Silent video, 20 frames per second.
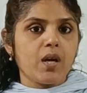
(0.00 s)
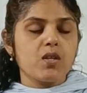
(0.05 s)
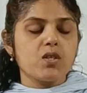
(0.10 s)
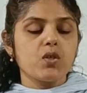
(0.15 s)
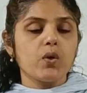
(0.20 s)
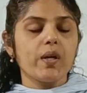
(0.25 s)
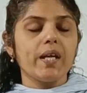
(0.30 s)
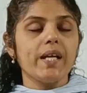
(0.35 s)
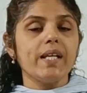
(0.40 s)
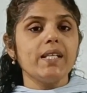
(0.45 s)

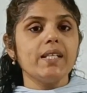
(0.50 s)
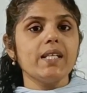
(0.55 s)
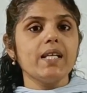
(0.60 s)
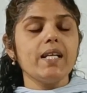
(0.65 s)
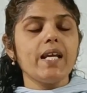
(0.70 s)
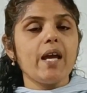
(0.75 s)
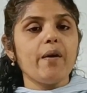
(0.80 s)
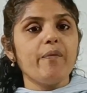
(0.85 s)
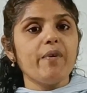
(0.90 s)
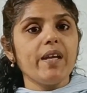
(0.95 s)
So
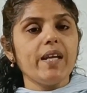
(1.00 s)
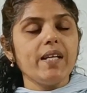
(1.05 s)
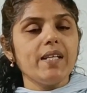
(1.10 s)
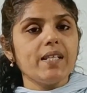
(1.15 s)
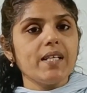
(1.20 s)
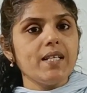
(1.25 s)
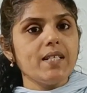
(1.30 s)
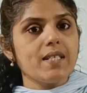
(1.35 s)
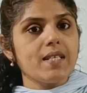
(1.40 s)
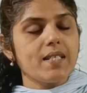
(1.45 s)
every
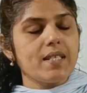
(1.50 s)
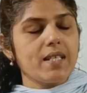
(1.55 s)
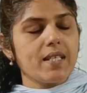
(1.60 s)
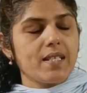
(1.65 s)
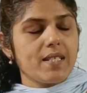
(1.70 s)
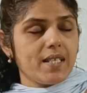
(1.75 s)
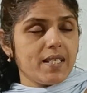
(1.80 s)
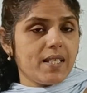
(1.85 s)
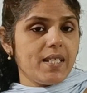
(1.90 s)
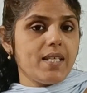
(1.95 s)
Indian
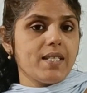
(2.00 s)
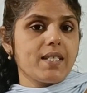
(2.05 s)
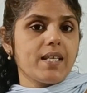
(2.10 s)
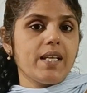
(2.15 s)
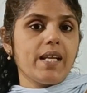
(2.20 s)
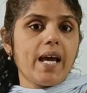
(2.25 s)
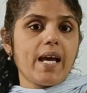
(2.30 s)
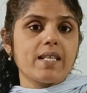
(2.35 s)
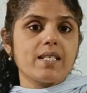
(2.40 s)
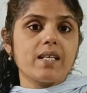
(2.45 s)

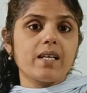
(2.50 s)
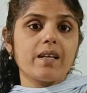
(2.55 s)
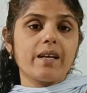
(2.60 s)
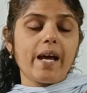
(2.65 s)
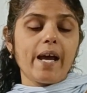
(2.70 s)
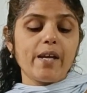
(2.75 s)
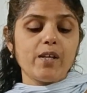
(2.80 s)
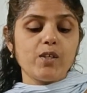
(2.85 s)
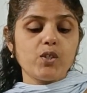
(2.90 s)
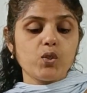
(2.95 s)
citizen has a
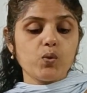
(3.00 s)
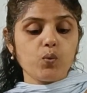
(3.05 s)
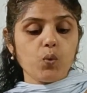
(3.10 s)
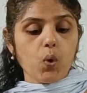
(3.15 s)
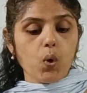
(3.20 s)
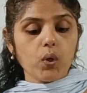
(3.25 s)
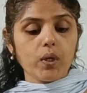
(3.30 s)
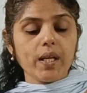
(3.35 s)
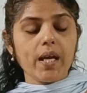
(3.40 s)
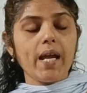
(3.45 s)
right to
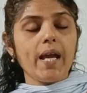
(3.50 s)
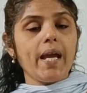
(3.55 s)
vote